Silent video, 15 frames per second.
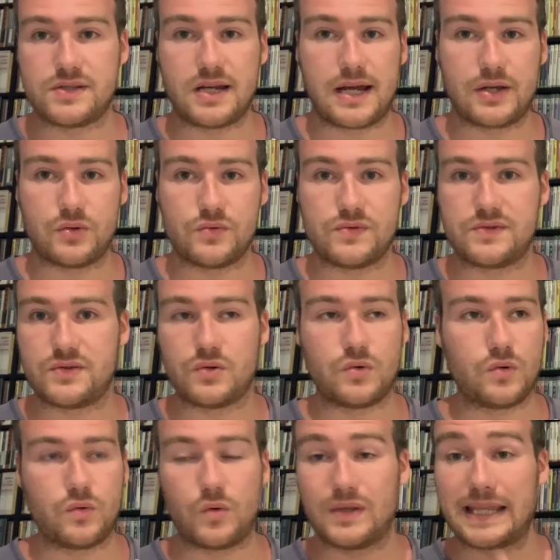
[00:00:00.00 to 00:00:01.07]
titles
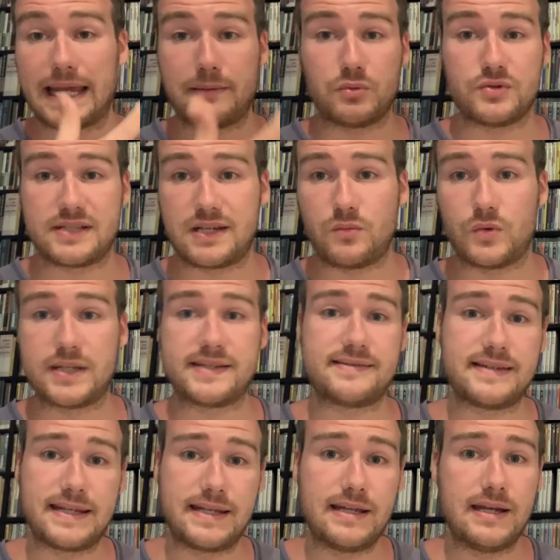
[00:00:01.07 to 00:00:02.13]
or labels that you want to
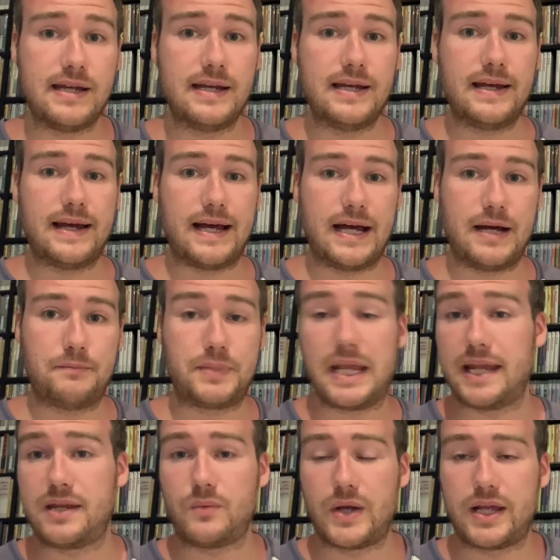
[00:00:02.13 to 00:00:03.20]
see. But
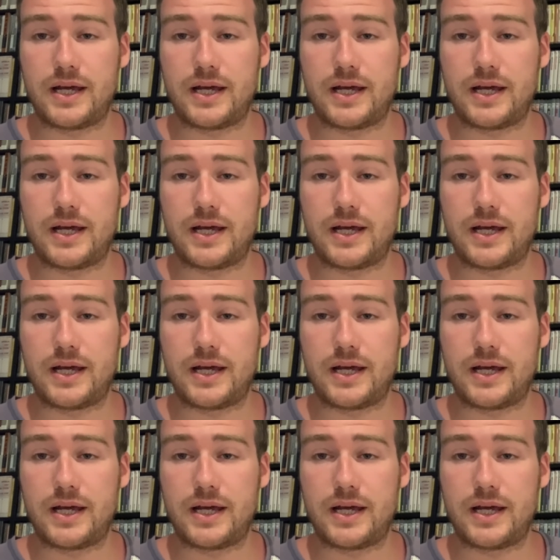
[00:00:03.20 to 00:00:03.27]
yeah, anyway,